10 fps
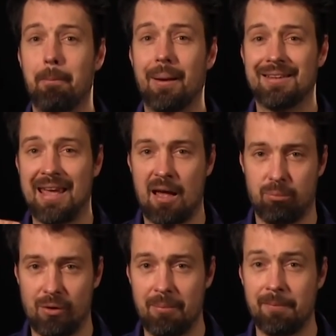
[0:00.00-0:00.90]
but
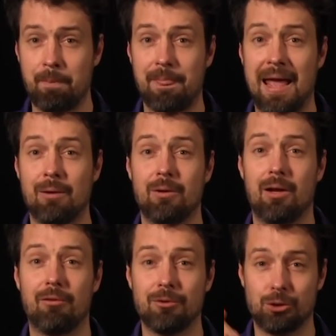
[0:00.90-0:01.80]
CAPWAP, and
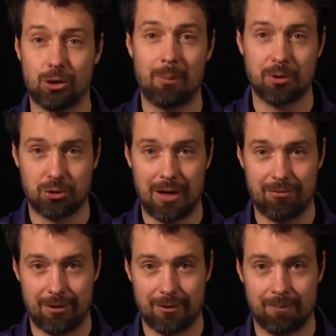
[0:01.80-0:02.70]
will often drop the
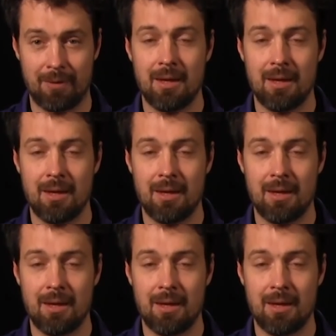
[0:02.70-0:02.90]
traffic.